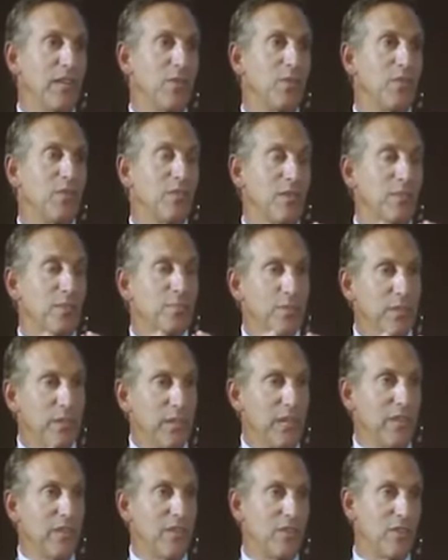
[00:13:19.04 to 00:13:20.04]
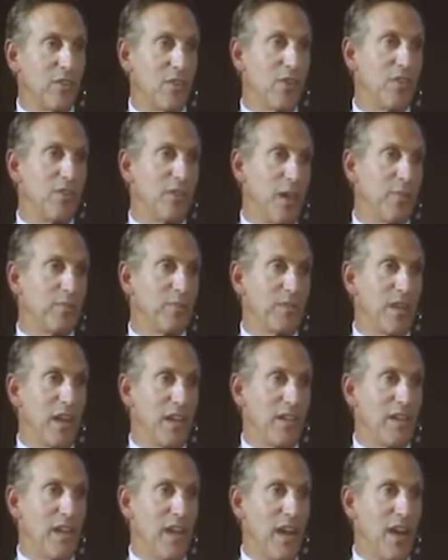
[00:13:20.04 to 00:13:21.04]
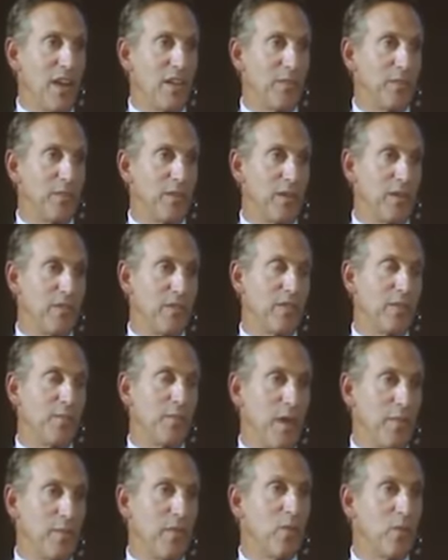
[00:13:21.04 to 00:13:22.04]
was completely turned upside down because the memo